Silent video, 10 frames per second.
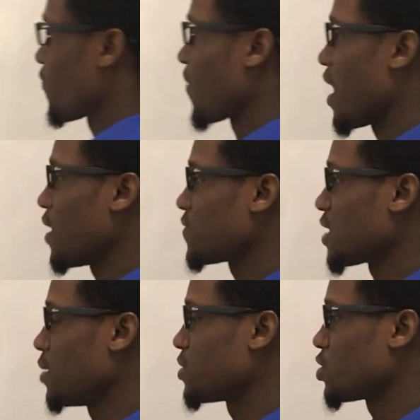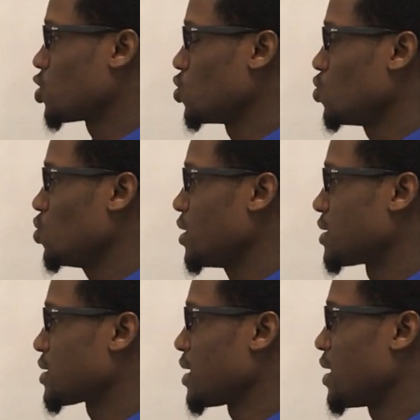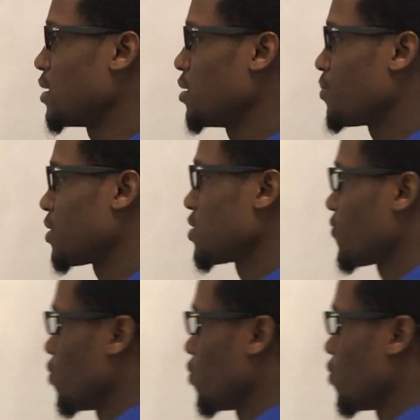5 times 2 is 10 plus